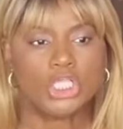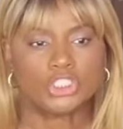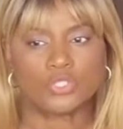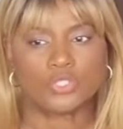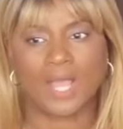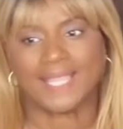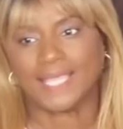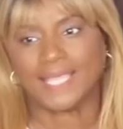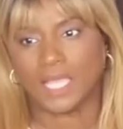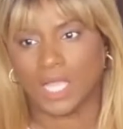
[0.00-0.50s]

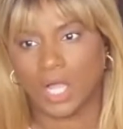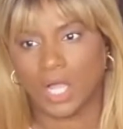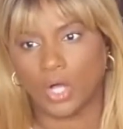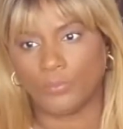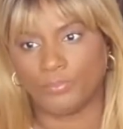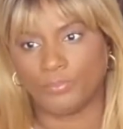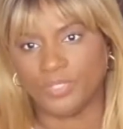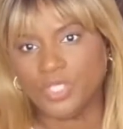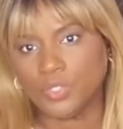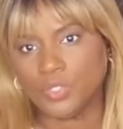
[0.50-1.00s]
So I can
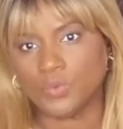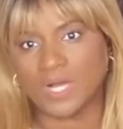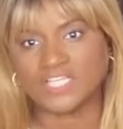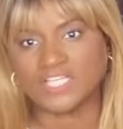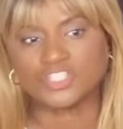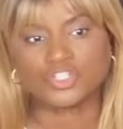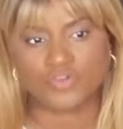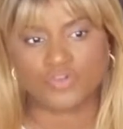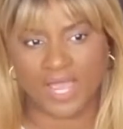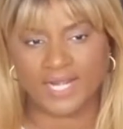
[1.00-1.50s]
help you
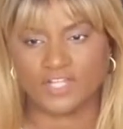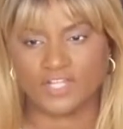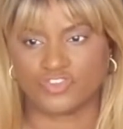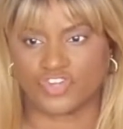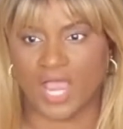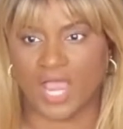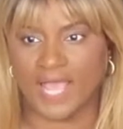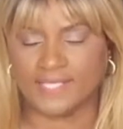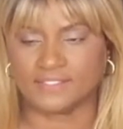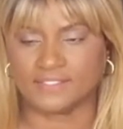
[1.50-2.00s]

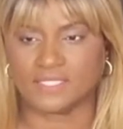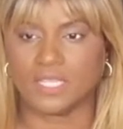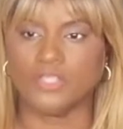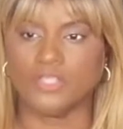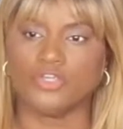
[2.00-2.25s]
strategize